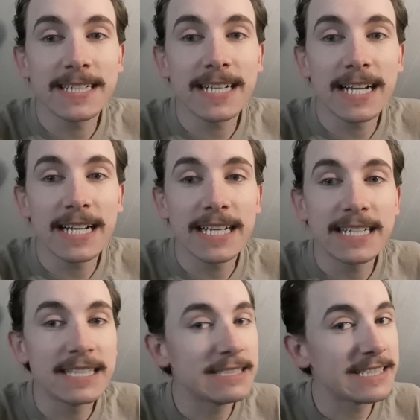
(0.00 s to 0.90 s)
uh,
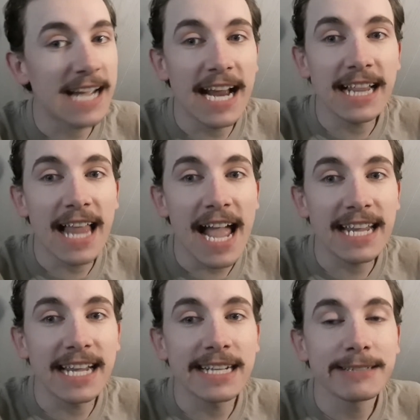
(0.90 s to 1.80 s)
it it's kind of
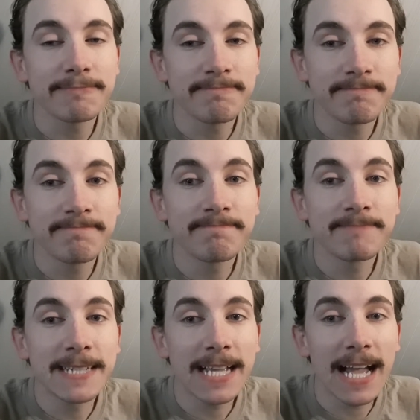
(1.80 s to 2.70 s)
lacking.
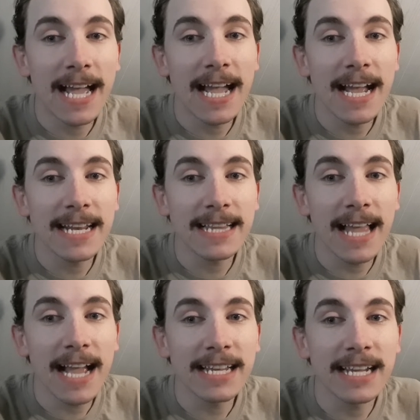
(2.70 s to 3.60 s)
Kind of
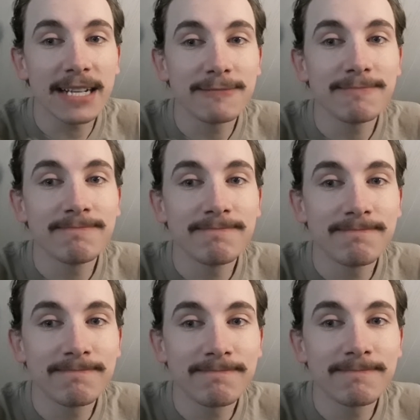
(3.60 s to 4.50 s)
lacking
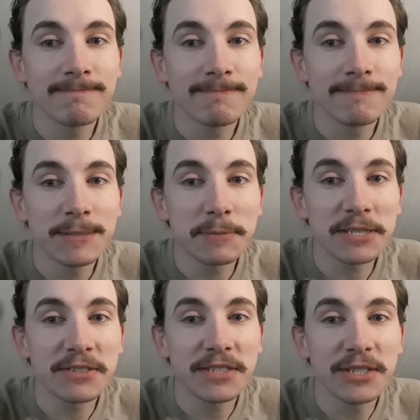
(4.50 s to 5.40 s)

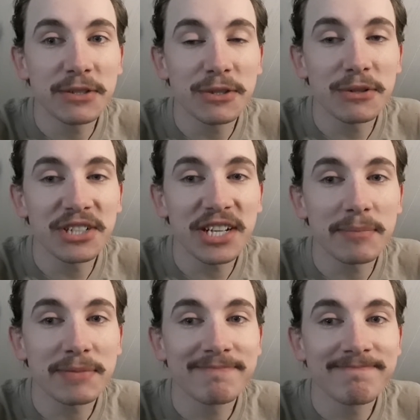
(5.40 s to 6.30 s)
especially no lore
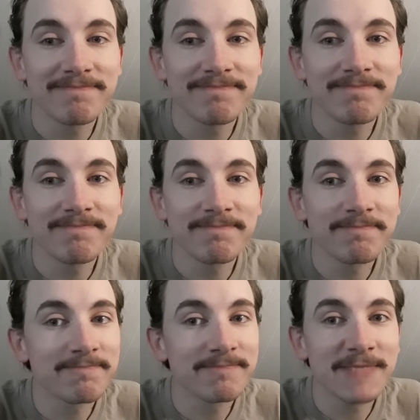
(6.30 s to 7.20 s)
dump,
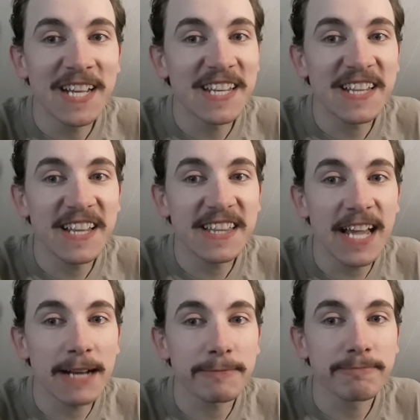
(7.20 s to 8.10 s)
anything like that.